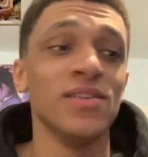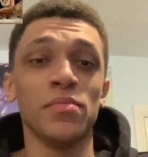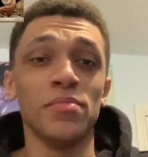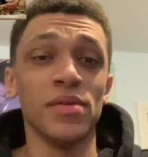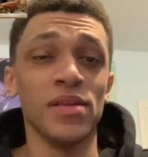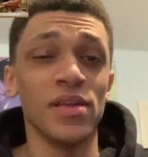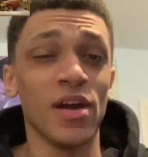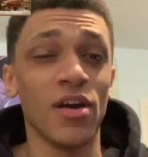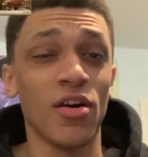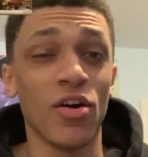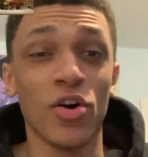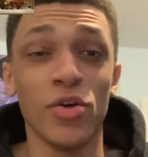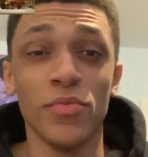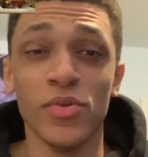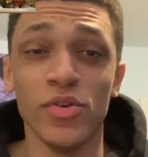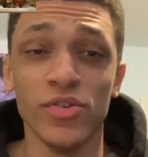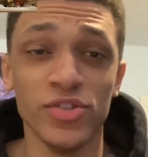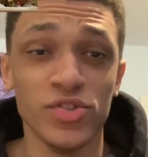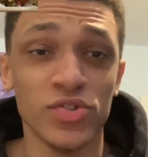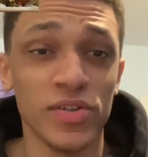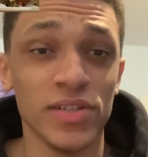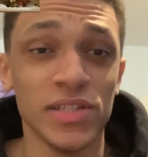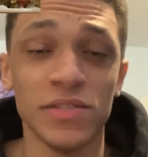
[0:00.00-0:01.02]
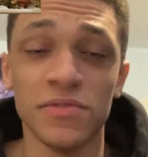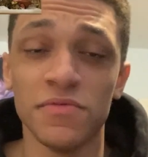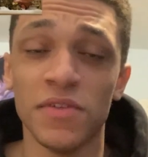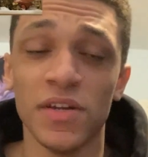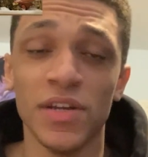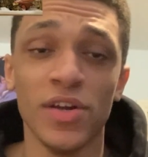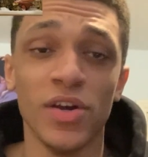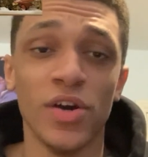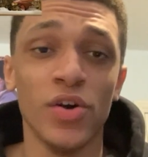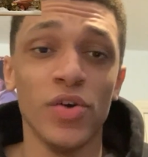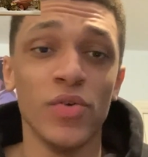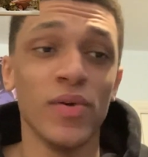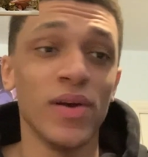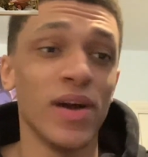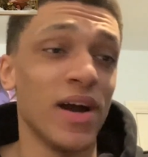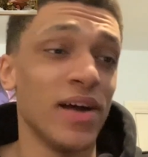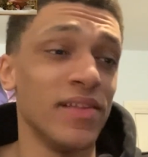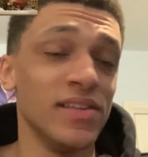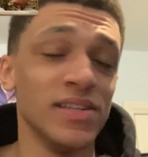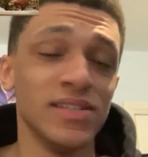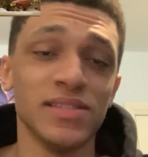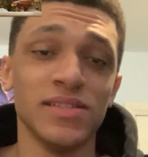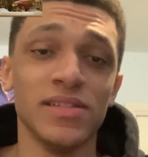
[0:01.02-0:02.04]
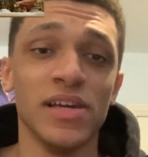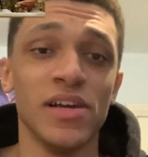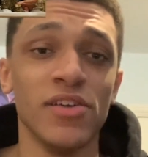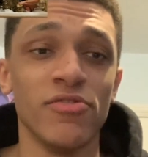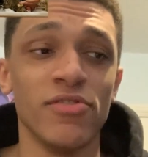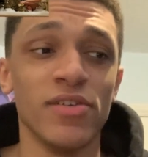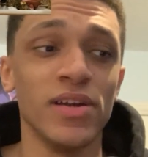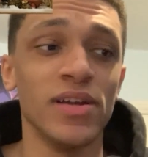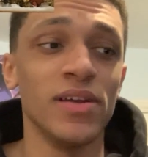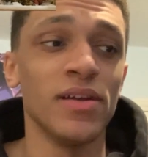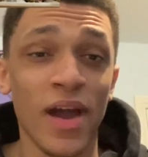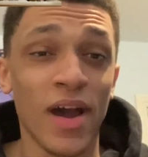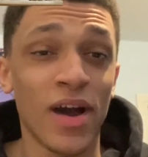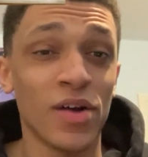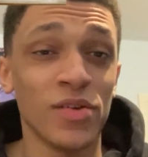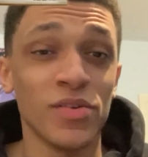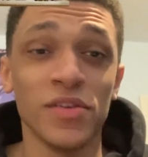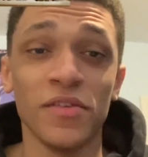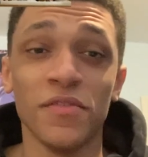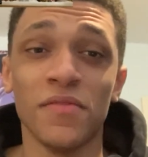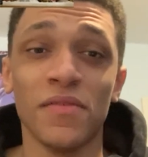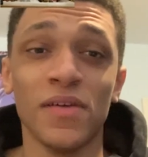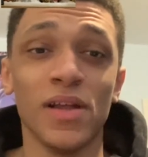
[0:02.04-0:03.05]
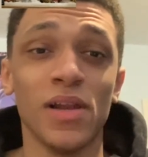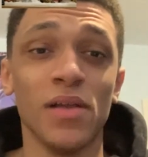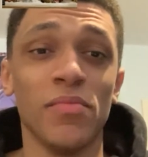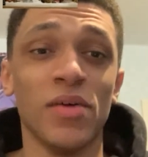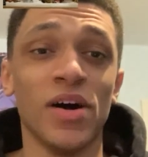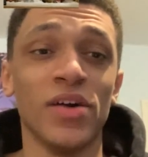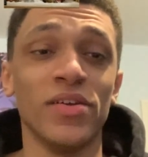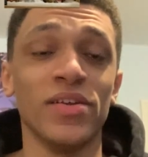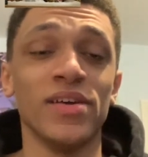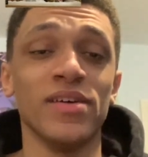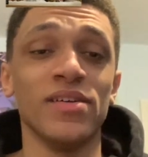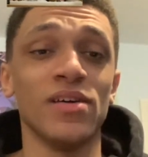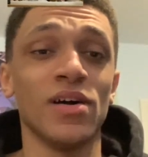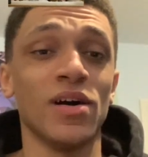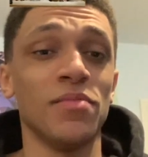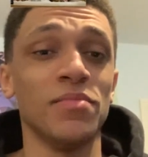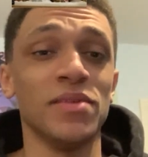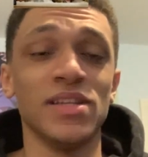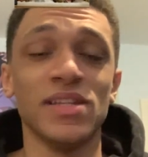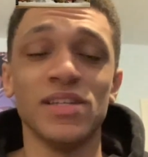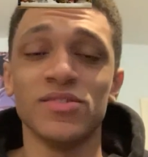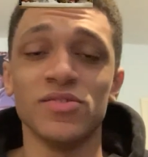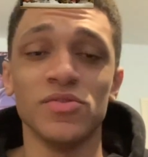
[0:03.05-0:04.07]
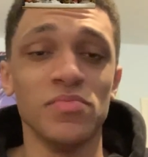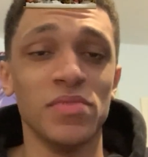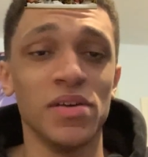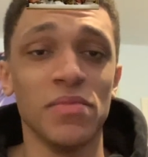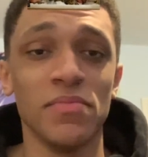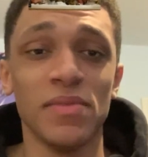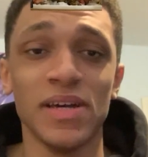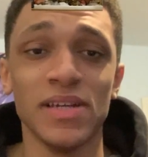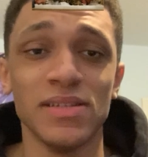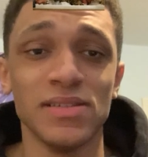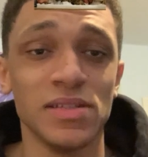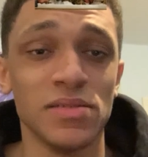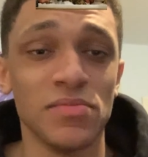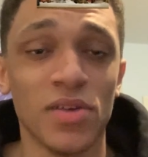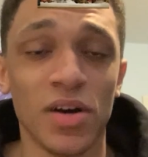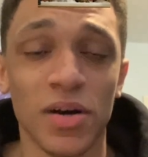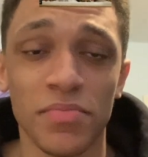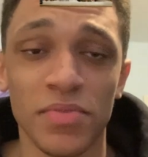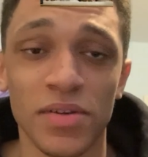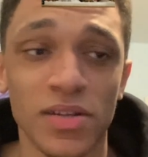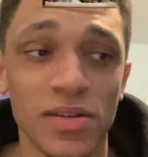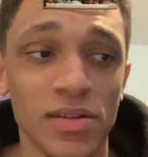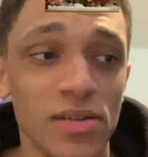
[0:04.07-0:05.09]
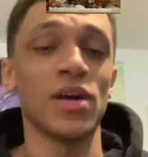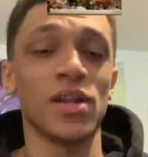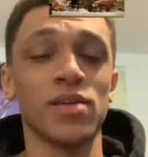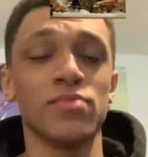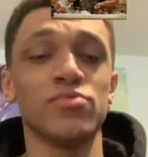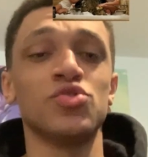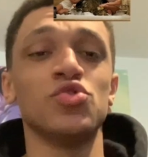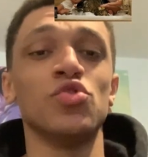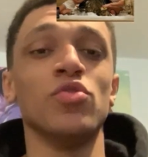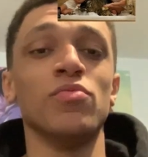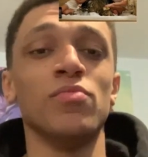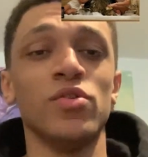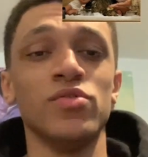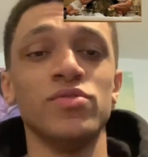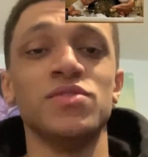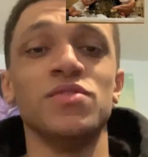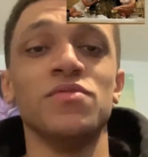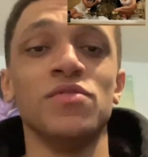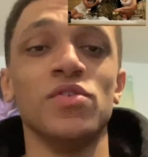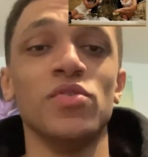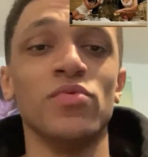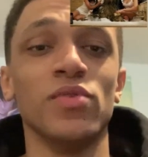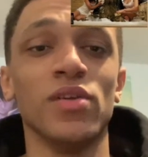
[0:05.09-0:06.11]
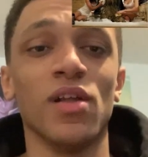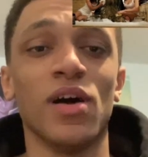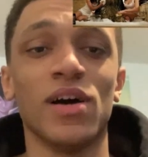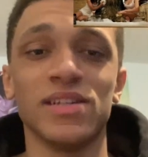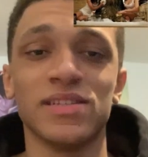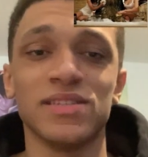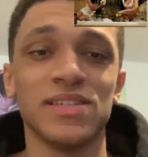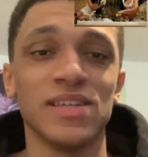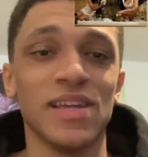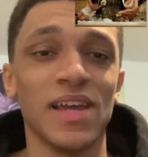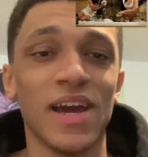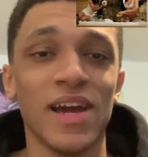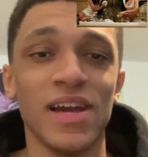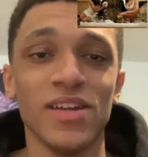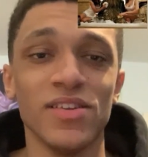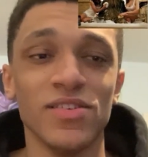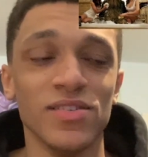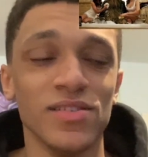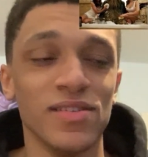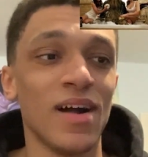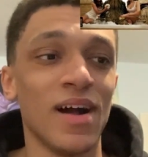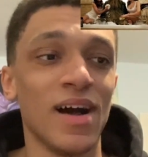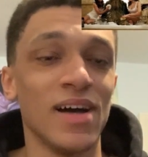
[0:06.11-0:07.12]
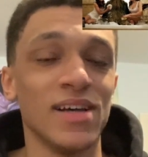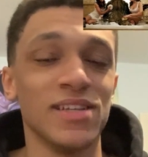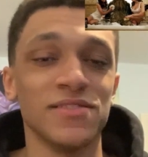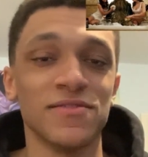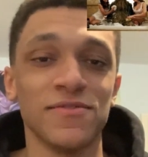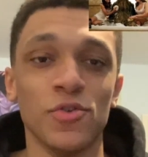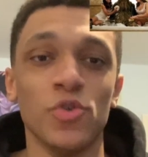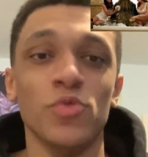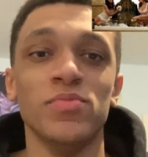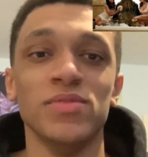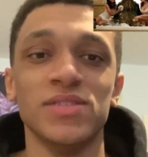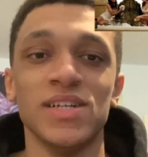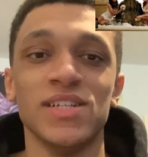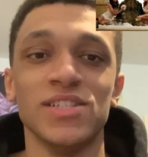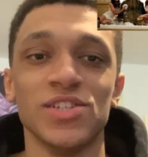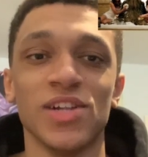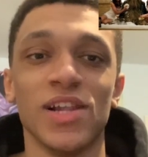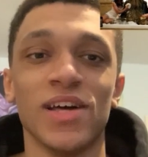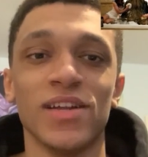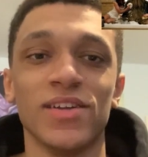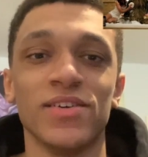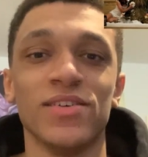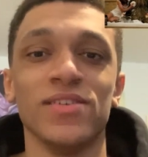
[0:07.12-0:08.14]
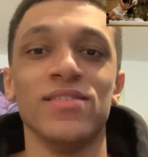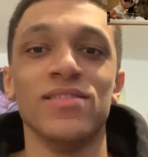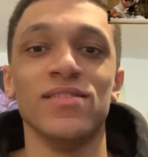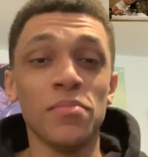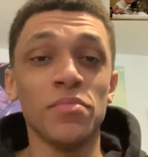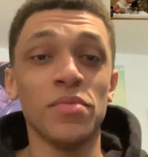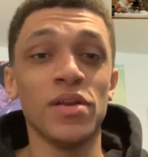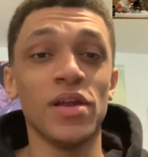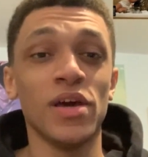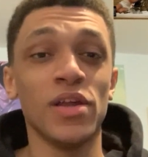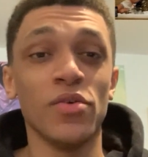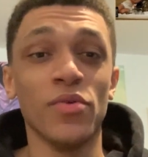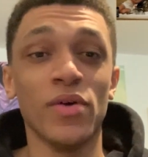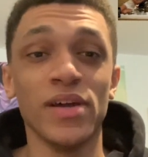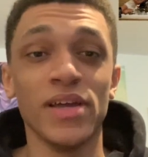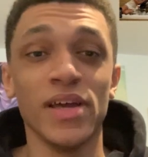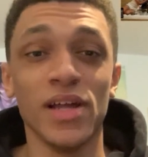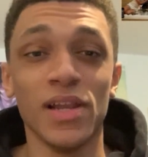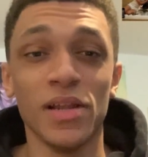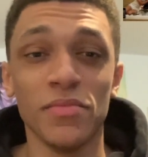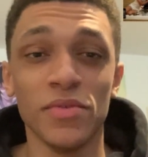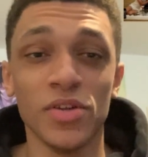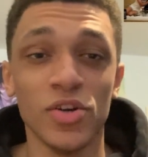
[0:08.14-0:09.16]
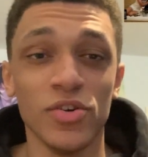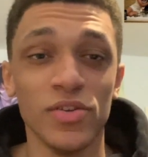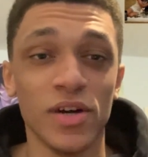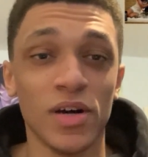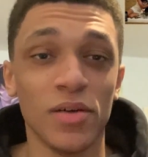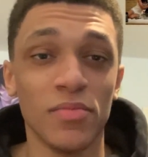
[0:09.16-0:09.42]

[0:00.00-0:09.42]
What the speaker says: But yeah, I hope you enjoyed this video and this theory. How do you feel about it? I mean, this would be amazing in my opinion, and I'm sure most of you would like to see Hayden as full potential Anakin. But anyway, yeah, let me know down